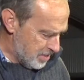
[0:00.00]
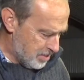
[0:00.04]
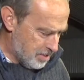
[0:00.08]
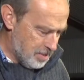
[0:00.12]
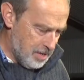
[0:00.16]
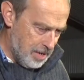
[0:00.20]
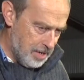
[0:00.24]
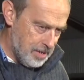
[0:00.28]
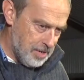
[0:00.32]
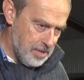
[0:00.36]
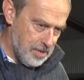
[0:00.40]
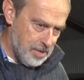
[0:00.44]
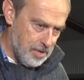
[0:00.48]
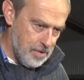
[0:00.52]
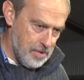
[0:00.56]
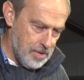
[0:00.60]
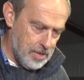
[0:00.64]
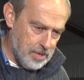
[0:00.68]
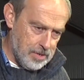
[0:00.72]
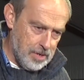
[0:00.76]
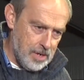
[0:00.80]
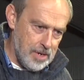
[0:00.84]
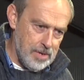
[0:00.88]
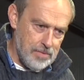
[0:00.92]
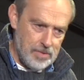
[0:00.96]
it's like
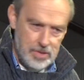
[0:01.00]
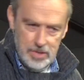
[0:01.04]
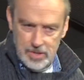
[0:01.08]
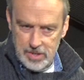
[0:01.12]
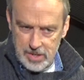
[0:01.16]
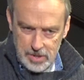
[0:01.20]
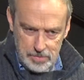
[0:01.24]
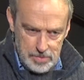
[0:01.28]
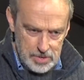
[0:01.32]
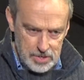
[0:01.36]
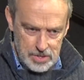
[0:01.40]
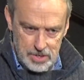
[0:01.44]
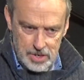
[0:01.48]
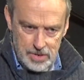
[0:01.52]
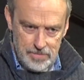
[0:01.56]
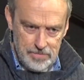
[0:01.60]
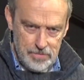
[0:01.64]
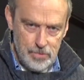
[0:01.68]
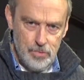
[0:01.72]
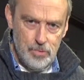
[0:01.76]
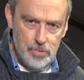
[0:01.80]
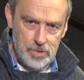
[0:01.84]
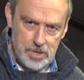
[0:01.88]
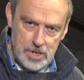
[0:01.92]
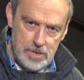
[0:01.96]

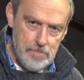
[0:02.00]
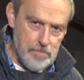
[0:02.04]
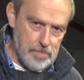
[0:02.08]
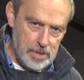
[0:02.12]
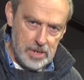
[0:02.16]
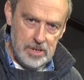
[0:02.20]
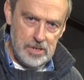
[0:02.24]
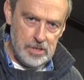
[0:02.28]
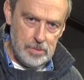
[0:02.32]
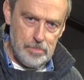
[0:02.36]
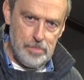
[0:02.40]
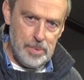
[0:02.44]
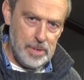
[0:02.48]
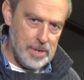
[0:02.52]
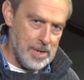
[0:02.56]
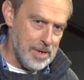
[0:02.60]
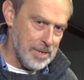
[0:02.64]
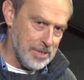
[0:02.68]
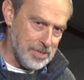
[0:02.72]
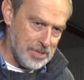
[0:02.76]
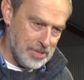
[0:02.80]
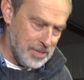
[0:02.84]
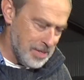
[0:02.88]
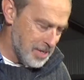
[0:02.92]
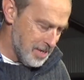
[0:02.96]

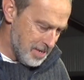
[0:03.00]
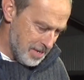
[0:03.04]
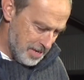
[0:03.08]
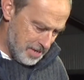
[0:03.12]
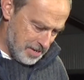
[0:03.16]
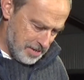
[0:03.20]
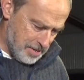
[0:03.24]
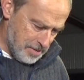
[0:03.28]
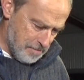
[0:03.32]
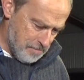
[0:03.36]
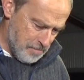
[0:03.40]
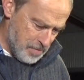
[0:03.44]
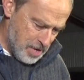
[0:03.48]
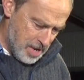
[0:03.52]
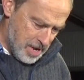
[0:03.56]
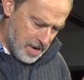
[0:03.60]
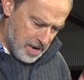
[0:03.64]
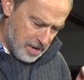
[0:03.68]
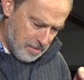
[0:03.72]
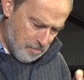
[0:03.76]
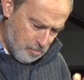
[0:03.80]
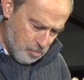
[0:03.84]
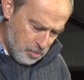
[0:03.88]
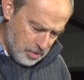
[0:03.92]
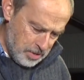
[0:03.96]
WD-40++, and
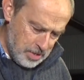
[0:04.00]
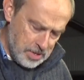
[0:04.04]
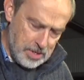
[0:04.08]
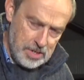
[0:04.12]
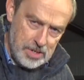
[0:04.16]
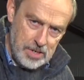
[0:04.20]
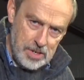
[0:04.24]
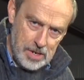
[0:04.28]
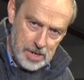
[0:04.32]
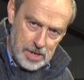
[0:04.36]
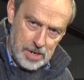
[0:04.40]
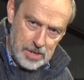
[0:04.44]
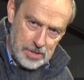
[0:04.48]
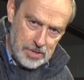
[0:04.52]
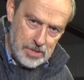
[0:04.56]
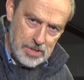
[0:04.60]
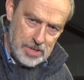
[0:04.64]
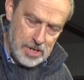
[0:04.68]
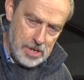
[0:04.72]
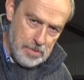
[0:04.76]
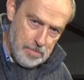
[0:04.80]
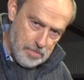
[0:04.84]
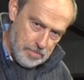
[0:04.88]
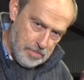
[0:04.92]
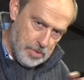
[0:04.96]
what it does,
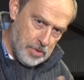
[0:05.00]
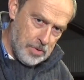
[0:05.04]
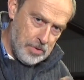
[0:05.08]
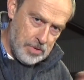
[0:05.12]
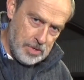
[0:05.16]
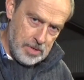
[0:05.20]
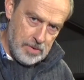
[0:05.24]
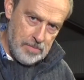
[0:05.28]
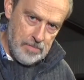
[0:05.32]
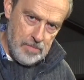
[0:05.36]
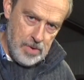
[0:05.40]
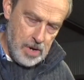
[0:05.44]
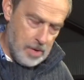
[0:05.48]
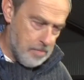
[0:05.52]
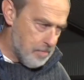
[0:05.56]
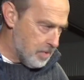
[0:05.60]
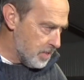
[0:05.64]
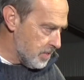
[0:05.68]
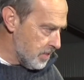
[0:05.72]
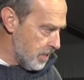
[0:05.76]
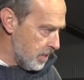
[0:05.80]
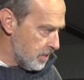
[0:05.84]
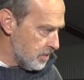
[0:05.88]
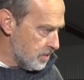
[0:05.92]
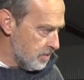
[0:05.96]
it puts a
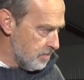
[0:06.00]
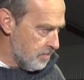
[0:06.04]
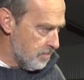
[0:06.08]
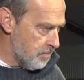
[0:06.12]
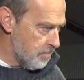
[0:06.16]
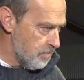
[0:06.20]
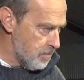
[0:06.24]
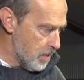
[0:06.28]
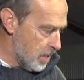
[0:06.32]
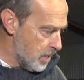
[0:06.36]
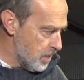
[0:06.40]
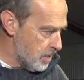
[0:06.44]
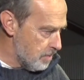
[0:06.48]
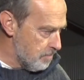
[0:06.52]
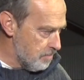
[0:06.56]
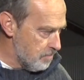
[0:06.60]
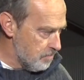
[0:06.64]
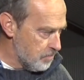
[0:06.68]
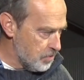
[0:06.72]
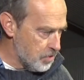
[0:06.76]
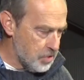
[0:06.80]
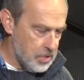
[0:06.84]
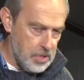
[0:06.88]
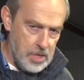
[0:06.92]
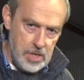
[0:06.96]
protective
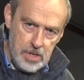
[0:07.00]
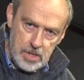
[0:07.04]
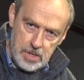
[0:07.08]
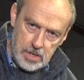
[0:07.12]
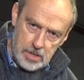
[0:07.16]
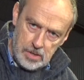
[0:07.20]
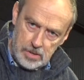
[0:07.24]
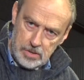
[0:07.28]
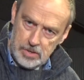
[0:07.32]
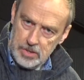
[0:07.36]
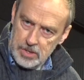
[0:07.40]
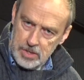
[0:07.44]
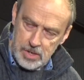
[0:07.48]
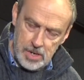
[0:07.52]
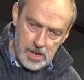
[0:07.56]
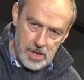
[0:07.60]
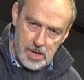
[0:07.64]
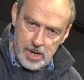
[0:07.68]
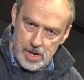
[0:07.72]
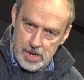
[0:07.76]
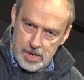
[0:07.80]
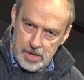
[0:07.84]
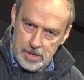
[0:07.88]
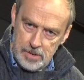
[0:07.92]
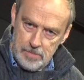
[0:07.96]
sealant
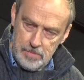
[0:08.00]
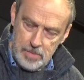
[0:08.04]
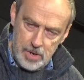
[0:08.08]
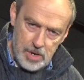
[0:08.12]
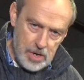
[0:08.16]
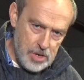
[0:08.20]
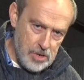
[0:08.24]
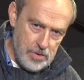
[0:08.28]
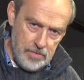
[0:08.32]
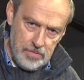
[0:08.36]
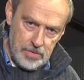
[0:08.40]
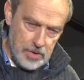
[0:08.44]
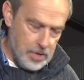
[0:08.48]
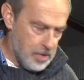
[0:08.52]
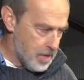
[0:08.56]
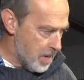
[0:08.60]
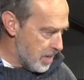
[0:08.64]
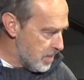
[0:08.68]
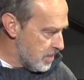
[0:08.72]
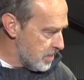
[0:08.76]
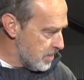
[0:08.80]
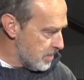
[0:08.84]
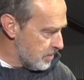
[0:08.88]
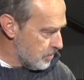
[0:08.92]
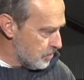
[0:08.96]
over
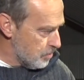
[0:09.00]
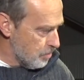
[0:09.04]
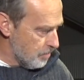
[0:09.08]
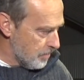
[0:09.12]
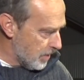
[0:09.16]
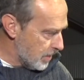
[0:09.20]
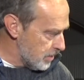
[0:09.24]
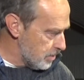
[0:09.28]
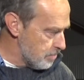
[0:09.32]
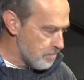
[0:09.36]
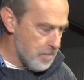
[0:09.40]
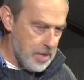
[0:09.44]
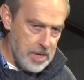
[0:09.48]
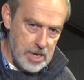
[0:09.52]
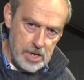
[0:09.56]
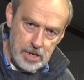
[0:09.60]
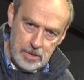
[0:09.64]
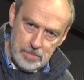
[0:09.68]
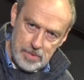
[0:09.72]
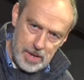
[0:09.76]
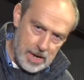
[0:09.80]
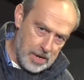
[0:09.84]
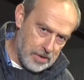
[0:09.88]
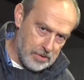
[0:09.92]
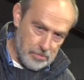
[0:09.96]
any sort of
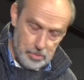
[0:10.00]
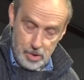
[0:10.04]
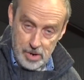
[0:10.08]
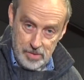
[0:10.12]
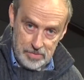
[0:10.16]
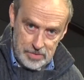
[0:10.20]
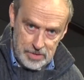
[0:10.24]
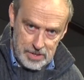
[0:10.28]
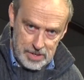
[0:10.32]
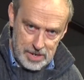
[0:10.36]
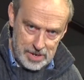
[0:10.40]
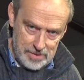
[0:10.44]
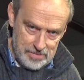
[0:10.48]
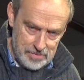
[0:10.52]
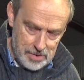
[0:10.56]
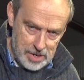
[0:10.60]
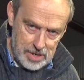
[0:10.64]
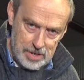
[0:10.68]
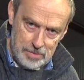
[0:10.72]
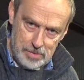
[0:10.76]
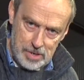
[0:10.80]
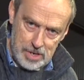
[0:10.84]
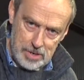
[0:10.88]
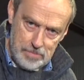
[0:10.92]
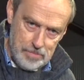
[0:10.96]
aluminium areas, well, obviously
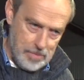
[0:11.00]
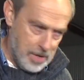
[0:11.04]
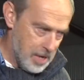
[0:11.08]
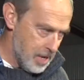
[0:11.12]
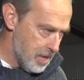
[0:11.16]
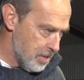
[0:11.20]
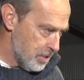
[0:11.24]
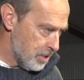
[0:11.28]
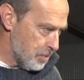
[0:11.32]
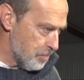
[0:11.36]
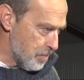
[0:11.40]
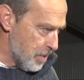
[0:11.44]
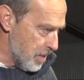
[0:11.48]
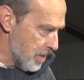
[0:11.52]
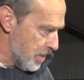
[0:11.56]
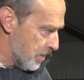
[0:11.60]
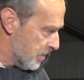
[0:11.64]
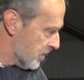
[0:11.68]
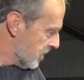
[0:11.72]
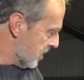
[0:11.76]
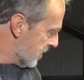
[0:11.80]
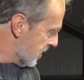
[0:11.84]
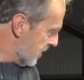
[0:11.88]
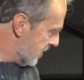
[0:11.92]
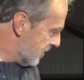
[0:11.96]
anywhere you spray it,
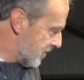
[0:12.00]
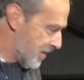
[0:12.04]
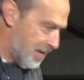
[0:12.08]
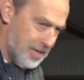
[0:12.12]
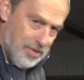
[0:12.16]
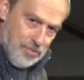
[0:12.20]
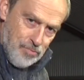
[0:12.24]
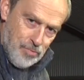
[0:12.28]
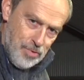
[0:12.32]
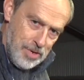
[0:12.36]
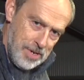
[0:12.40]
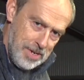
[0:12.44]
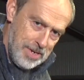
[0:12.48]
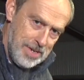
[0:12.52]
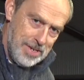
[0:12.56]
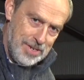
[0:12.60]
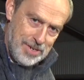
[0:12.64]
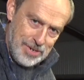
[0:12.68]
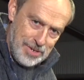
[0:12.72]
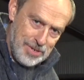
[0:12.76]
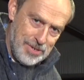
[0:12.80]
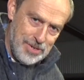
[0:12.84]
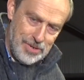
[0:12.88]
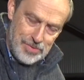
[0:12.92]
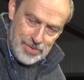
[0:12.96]
and that's really
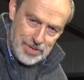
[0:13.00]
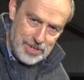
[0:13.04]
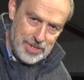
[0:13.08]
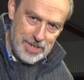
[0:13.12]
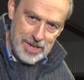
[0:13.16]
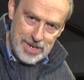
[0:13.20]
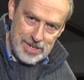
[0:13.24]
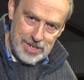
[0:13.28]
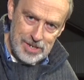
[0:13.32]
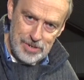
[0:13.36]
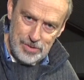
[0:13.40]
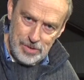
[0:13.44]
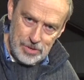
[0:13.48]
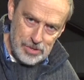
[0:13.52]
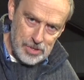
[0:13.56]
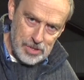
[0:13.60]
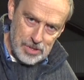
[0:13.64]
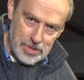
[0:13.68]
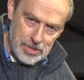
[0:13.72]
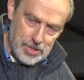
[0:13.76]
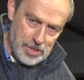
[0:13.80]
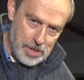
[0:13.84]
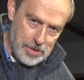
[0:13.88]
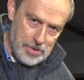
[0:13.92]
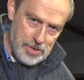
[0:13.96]
good on the Testarossa.
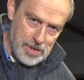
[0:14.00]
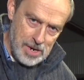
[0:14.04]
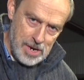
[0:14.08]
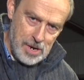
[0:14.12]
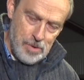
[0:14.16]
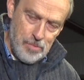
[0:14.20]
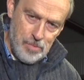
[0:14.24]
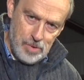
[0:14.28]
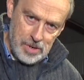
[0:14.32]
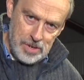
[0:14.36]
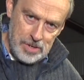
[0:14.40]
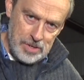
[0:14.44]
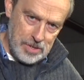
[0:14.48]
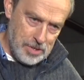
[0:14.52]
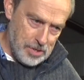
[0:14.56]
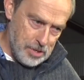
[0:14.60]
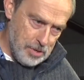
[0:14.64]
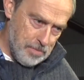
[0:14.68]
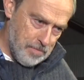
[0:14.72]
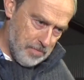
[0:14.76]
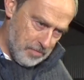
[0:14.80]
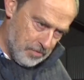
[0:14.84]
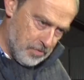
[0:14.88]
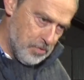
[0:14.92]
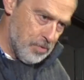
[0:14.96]
So what I do
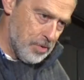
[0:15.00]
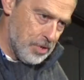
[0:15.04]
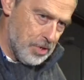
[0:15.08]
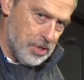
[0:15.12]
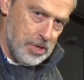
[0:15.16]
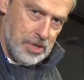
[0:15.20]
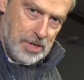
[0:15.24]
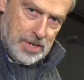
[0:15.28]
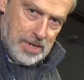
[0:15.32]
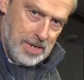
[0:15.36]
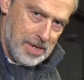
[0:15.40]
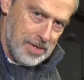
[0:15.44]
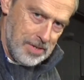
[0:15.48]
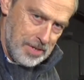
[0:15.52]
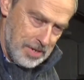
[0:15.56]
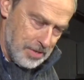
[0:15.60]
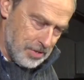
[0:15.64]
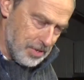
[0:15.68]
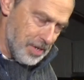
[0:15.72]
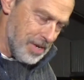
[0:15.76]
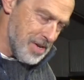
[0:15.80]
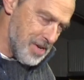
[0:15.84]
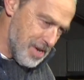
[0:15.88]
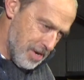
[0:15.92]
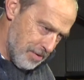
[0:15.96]
for a journey like this,
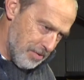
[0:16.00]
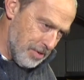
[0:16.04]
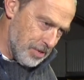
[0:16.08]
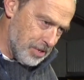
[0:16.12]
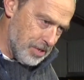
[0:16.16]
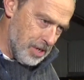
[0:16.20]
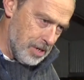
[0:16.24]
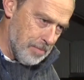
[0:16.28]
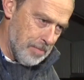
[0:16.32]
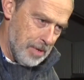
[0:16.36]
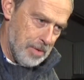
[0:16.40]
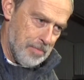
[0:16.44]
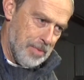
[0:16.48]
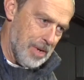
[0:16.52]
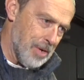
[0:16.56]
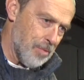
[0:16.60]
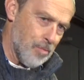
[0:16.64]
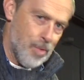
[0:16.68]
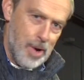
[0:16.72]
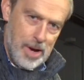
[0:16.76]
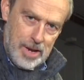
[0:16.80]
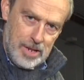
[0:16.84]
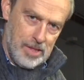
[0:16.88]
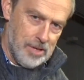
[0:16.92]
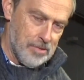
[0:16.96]
I know it's going to be a bit
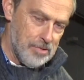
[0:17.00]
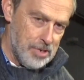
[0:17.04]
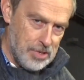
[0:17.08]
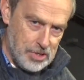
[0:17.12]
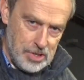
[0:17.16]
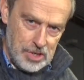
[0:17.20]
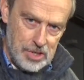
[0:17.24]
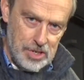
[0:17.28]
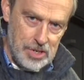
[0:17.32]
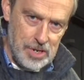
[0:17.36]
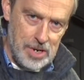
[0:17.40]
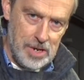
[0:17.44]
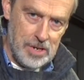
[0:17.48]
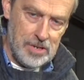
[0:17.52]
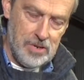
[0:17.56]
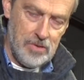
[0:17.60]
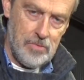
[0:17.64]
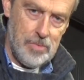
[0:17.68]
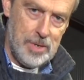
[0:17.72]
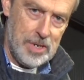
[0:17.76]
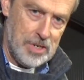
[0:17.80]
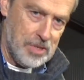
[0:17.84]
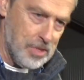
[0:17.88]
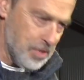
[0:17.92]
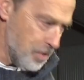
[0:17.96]
wet and there is a chance of a
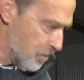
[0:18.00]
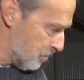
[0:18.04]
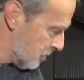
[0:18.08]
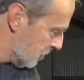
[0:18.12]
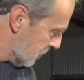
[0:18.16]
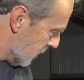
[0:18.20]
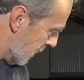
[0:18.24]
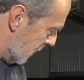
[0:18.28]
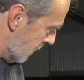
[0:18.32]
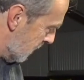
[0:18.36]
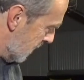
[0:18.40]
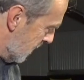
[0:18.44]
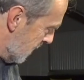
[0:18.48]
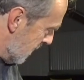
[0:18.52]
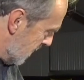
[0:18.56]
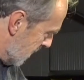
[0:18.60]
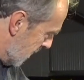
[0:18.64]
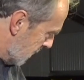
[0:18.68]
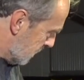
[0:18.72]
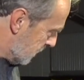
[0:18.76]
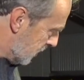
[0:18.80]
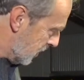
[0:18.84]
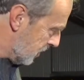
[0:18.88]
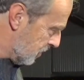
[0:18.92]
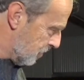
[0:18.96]
bit of salt around. I
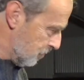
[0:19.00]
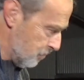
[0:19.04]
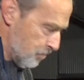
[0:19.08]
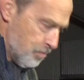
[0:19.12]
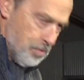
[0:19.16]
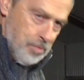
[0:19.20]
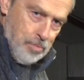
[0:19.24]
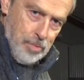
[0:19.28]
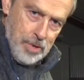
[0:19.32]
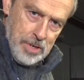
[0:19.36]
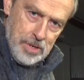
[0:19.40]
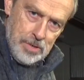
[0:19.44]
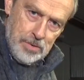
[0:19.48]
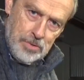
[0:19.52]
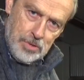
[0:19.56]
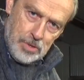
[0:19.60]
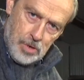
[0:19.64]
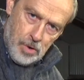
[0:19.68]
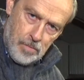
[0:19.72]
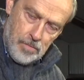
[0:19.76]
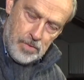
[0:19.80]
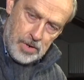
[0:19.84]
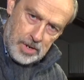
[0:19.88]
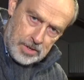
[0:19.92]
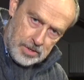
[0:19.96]
take all the wheels
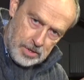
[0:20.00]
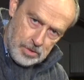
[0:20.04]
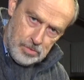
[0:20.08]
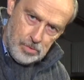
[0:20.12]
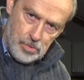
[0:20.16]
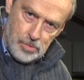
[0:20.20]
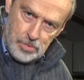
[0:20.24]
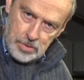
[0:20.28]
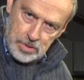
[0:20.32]
off and I do all